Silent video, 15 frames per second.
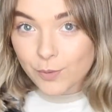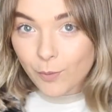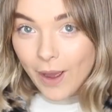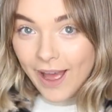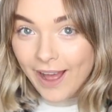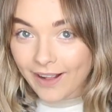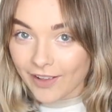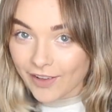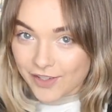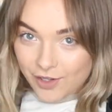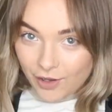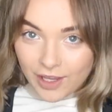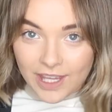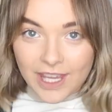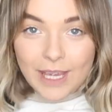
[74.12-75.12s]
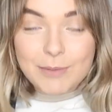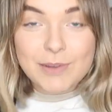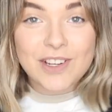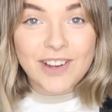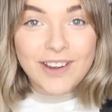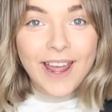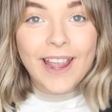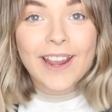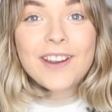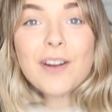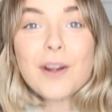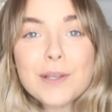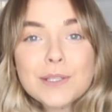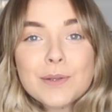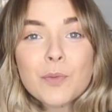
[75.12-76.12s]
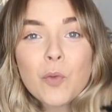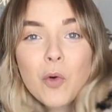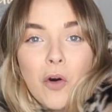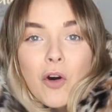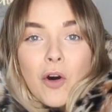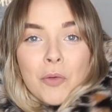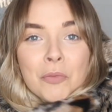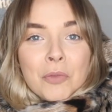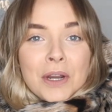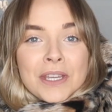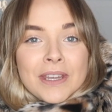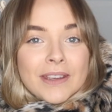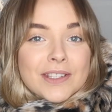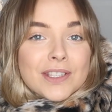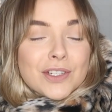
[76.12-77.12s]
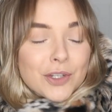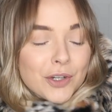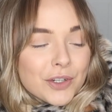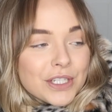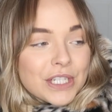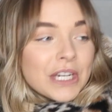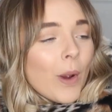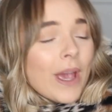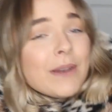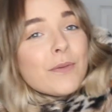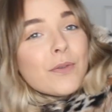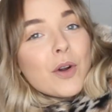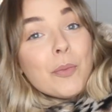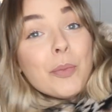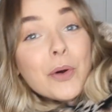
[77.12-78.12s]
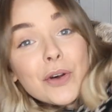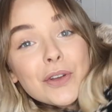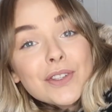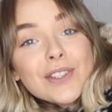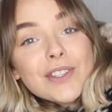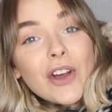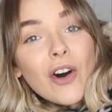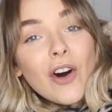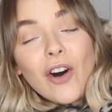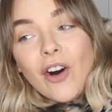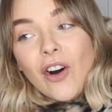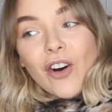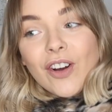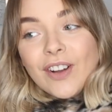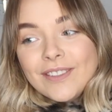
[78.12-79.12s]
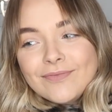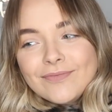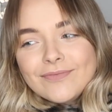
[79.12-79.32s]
as well, so it keeps your neck nice and warm when you're stood waiting for a bus or